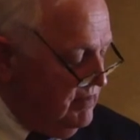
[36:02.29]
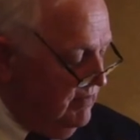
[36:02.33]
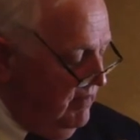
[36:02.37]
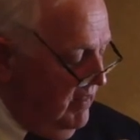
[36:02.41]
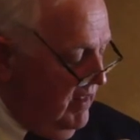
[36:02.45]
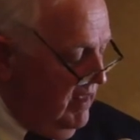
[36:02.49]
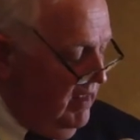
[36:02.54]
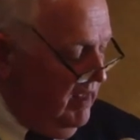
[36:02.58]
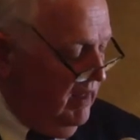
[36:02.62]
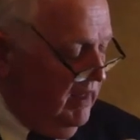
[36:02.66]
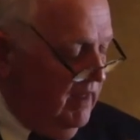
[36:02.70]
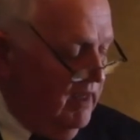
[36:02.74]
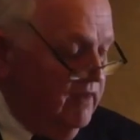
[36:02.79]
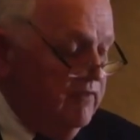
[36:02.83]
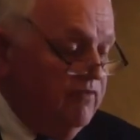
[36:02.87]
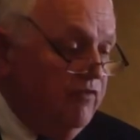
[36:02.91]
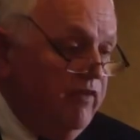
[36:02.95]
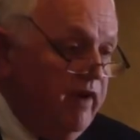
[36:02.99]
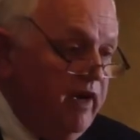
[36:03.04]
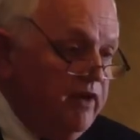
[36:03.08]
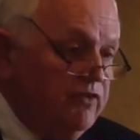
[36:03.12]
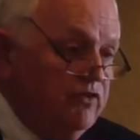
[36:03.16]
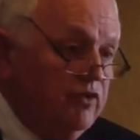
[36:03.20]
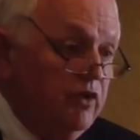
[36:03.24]
us
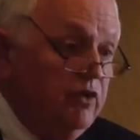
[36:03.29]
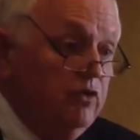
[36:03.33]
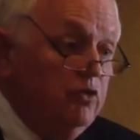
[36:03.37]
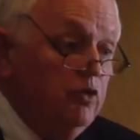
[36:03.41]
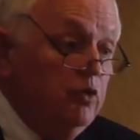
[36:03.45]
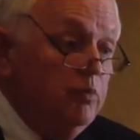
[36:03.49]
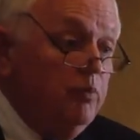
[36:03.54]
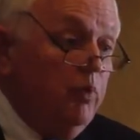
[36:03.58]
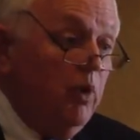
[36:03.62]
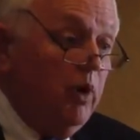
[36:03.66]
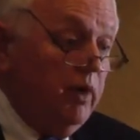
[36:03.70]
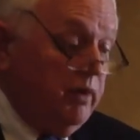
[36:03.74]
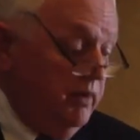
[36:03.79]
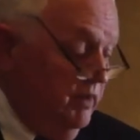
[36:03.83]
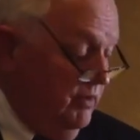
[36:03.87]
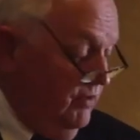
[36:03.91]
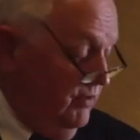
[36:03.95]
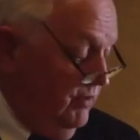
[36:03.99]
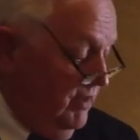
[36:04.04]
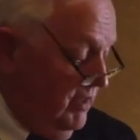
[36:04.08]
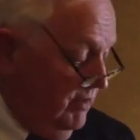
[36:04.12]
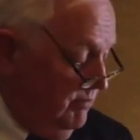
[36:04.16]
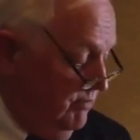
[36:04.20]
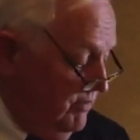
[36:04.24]
and fashion new
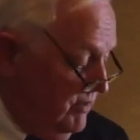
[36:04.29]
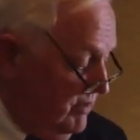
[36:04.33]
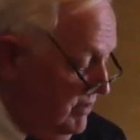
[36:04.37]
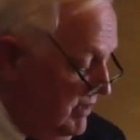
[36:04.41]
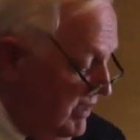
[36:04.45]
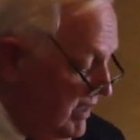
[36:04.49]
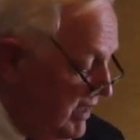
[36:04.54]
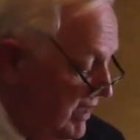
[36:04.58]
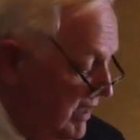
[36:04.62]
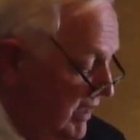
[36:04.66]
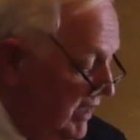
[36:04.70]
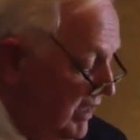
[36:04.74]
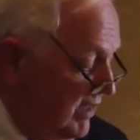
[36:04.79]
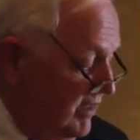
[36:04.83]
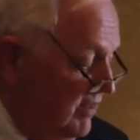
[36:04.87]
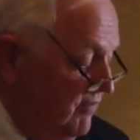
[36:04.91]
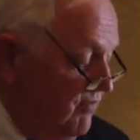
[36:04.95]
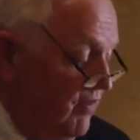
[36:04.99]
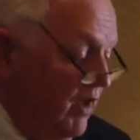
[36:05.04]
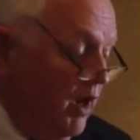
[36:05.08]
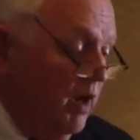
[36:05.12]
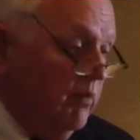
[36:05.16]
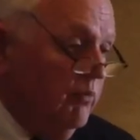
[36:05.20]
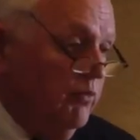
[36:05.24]
partnerships and
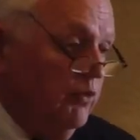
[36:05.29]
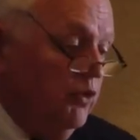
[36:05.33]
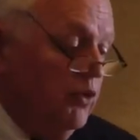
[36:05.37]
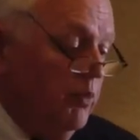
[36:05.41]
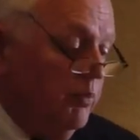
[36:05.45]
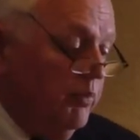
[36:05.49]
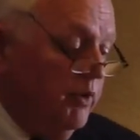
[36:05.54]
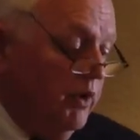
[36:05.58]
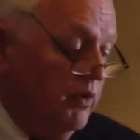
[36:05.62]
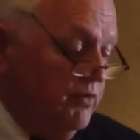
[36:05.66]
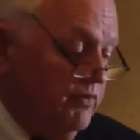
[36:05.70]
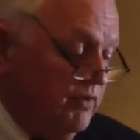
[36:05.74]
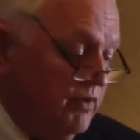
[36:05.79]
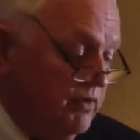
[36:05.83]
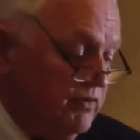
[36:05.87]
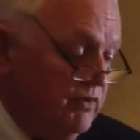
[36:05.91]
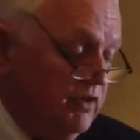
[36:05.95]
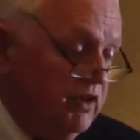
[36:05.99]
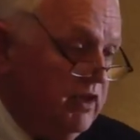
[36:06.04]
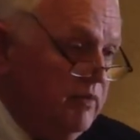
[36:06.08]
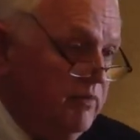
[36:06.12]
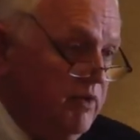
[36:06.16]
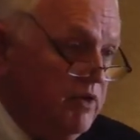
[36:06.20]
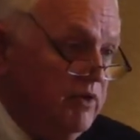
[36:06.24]
develop new
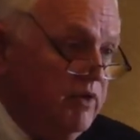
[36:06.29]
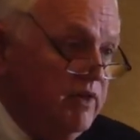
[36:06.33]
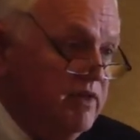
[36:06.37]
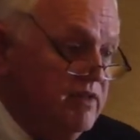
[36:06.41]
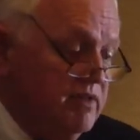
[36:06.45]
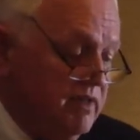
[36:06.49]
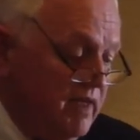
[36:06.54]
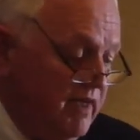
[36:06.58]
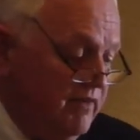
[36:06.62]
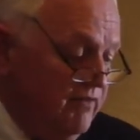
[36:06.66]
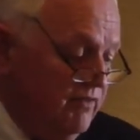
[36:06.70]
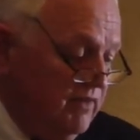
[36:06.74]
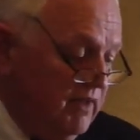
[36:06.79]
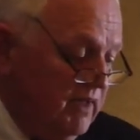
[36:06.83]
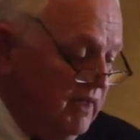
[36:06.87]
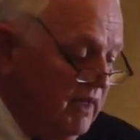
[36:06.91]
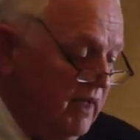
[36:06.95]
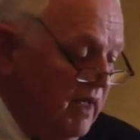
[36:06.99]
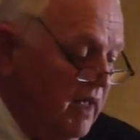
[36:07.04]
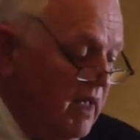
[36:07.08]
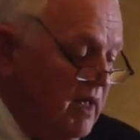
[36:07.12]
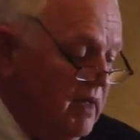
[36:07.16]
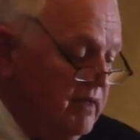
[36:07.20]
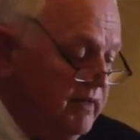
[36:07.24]
approaches to community
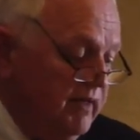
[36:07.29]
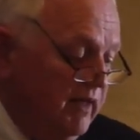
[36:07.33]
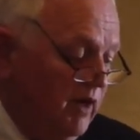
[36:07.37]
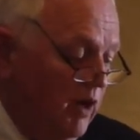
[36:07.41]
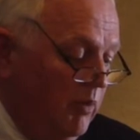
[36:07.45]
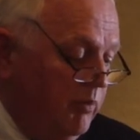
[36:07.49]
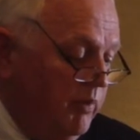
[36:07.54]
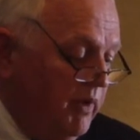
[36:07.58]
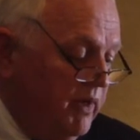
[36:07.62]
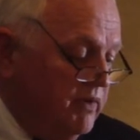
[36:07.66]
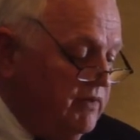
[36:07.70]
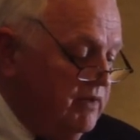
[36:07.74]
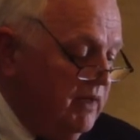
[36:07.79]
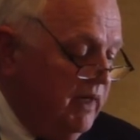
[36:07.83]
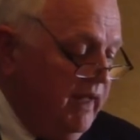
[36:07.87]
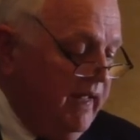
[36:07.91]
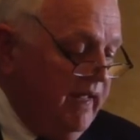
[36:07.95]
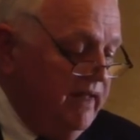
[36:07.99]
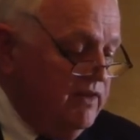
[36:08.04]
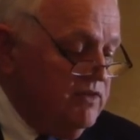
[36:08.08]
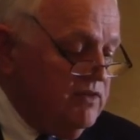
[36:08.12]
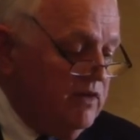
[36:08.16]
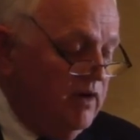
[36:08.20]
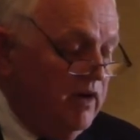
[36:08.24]
safety to help us
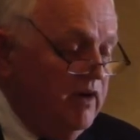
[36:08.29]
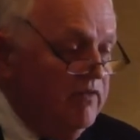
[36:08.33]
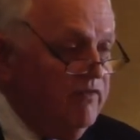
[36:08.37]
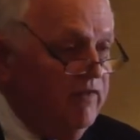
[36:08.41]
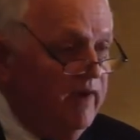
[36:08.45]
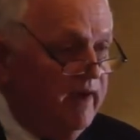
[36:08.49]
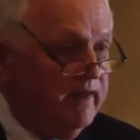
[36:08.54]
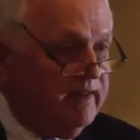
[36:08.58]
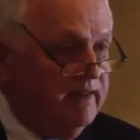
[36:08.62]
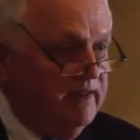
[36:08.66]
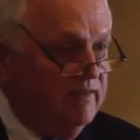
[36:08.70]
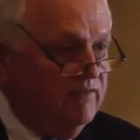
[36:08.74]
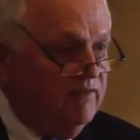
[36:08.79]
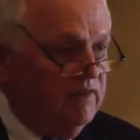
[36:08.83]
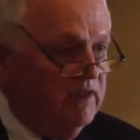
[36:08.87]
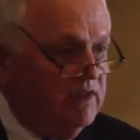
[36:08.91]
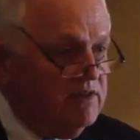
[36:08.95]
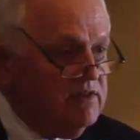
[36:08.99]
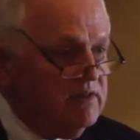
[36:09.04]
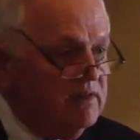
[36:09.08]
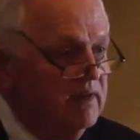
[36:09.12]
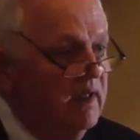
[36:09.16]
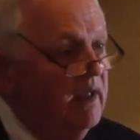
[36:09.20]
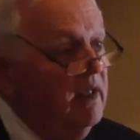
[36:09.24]
enhance our
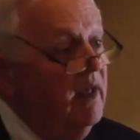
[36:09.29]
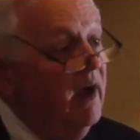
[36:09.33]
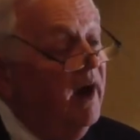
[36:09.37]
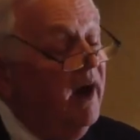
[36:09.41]
effectiveness?